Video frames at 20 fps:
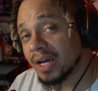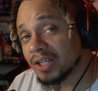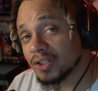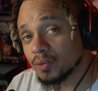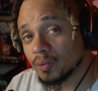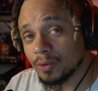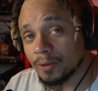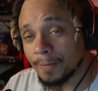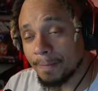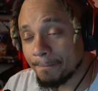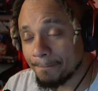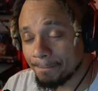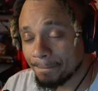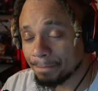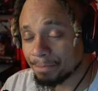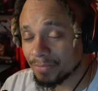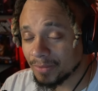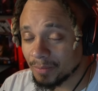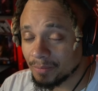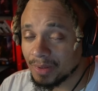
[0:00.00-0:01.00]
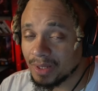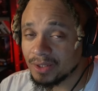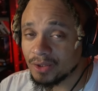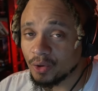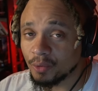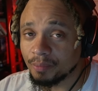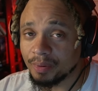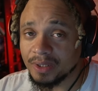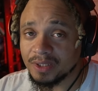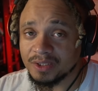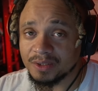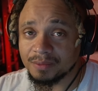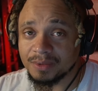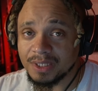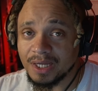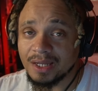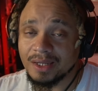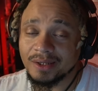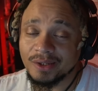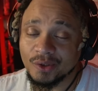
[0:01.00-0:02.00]
in the next one. I'm about to go play
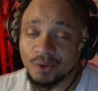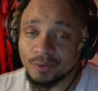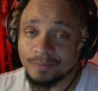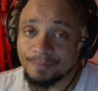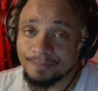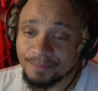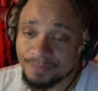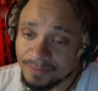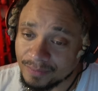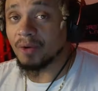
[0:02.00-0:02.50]
some Silent Hill